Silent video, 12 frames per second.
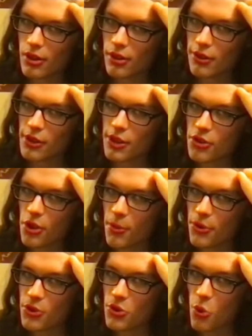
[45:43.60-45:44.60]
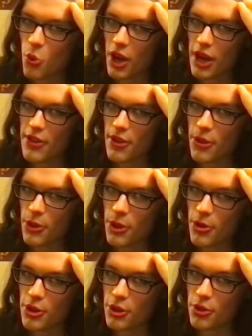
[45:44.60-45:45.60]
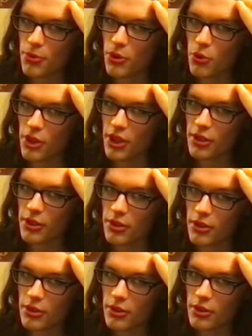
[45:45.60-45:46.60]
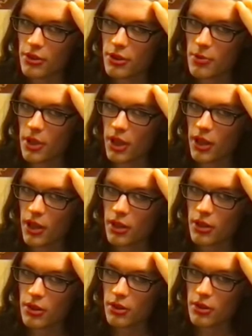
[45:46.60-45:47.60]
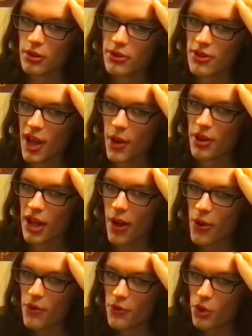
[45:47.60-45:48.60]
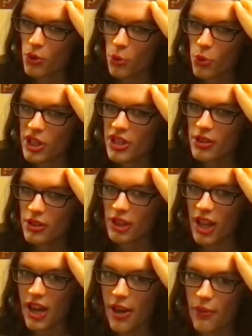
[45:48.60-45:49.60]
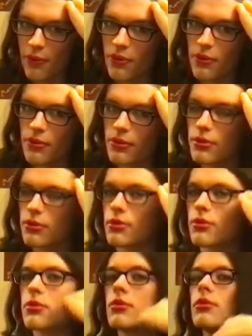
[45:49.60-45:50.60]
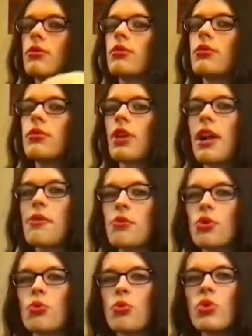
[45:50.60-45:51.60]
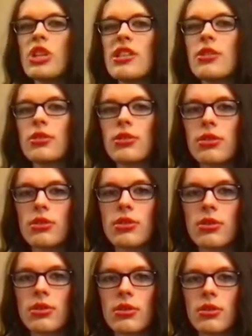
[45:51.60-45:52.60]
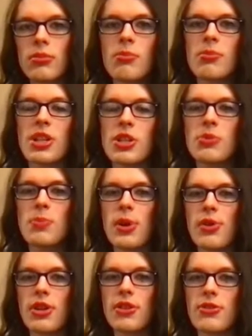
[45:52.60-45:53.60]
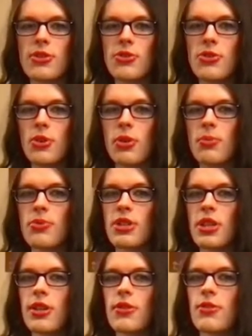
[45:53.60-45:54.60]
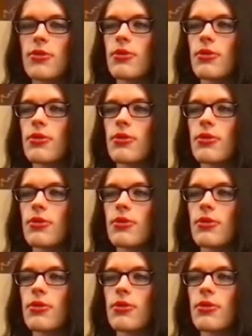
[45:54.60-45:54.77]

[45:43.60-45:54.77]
that's almost the way that theory should be written to me, is out of your real life, out of your real experience and circumstance.